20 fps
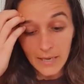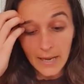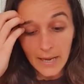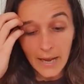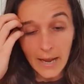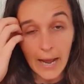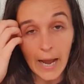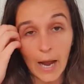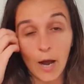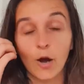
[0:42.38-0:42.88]

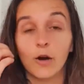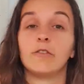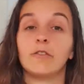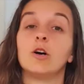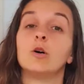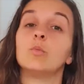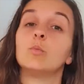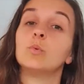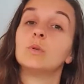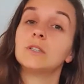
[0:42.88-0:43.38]
however
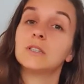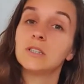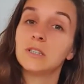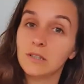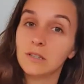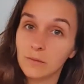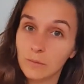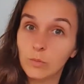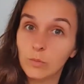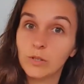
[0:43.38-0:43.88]

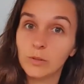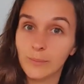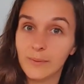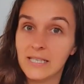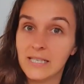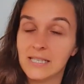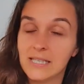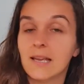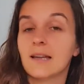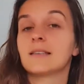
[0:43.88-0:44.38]
we'll be
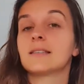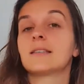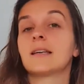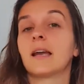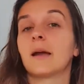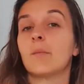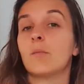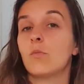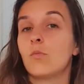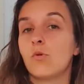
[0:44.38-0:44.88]

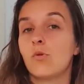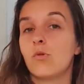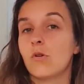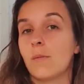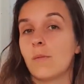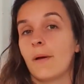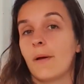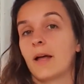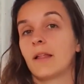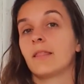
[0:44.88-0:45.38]
discussing more
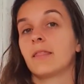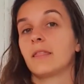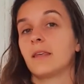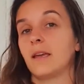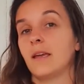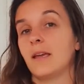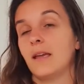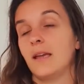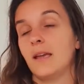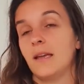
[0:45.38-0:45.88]
about
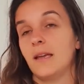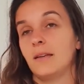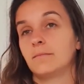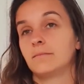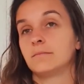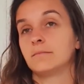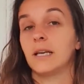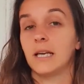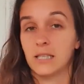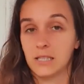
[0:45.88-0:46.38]
the
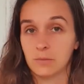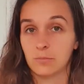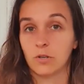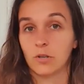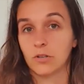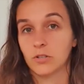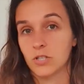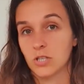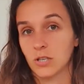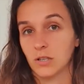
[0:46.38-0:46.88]

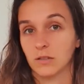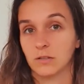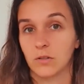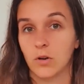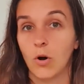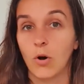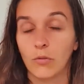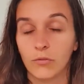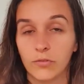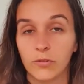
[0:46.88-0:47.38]
etymology
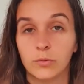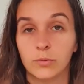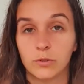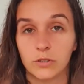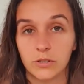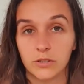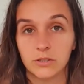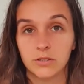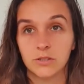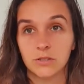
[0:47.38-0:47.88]
of the
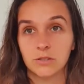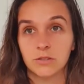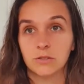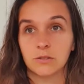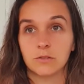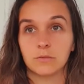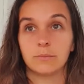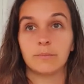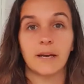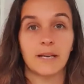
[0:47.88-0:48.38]
word
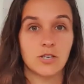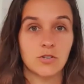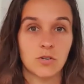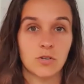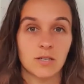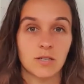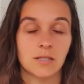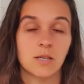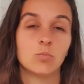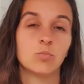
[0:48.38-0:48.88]

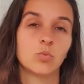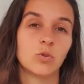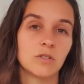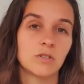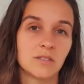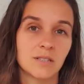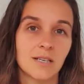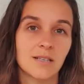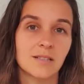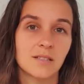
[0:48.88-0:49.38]
matrix and what
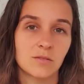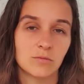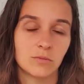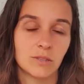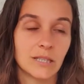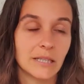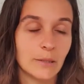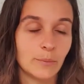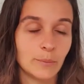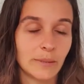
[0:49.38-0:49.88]
does it
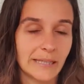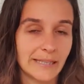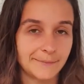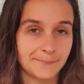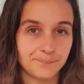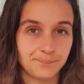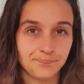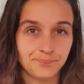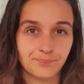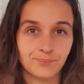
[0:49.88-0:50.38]
really mean.
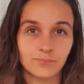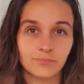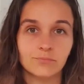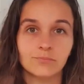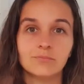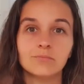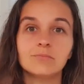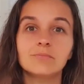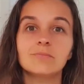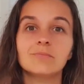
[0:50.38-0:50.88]

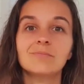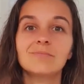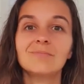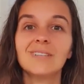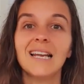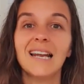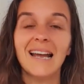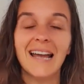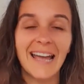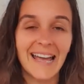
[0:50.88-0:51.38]

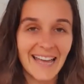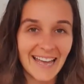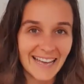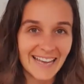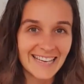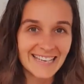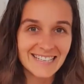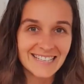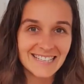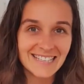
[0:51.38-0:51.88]

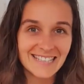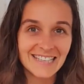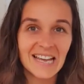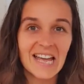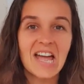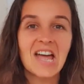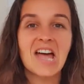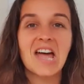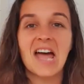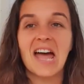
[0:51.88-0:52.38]
And
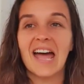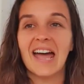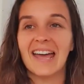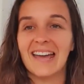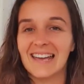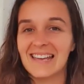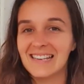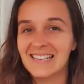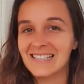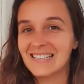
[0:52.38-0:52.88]

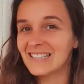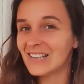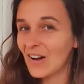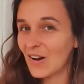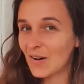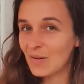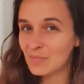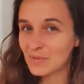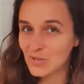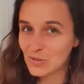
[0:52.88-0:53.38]
as
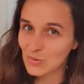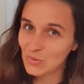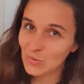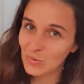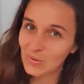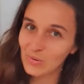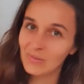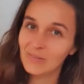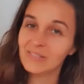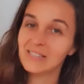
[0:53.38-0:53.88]
I'm
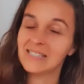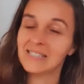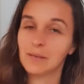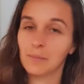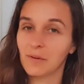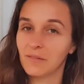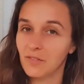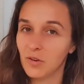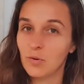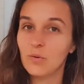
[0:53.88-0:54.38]
sure some
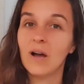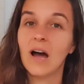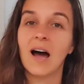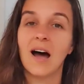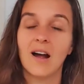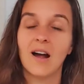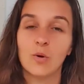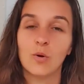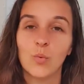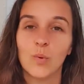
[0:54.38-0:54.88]
of you
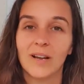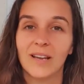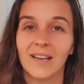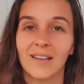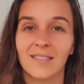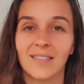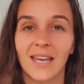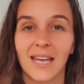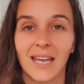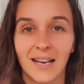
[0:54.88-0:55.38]
are aware,
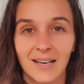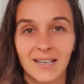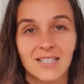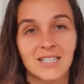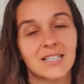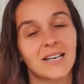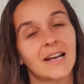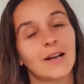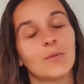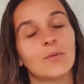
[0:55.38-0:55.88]
the English
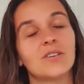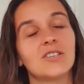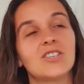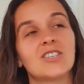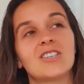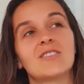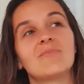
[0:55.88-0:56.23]
language